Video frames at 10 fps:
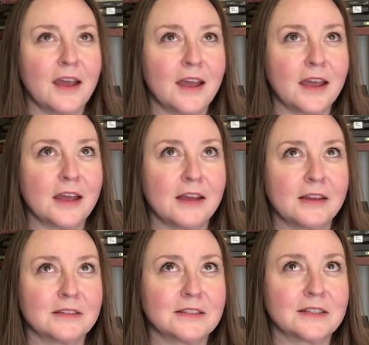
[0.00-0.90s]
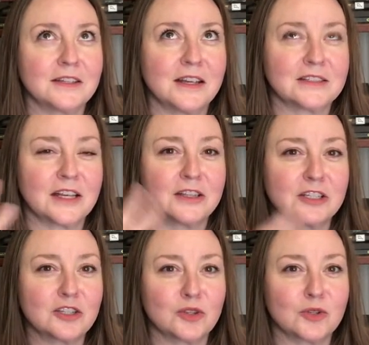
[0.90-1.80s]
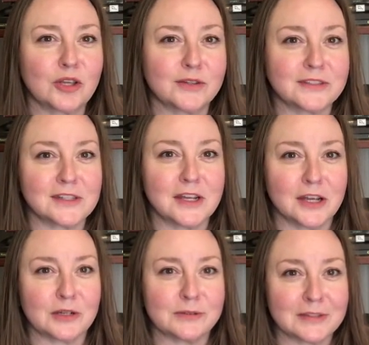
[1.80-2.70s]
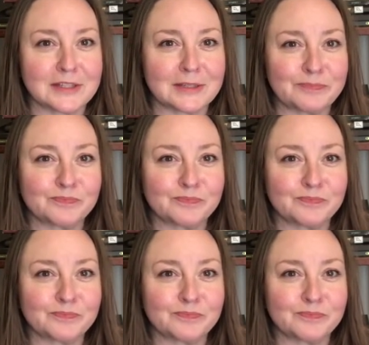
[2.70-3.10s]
And as I looked through those notes,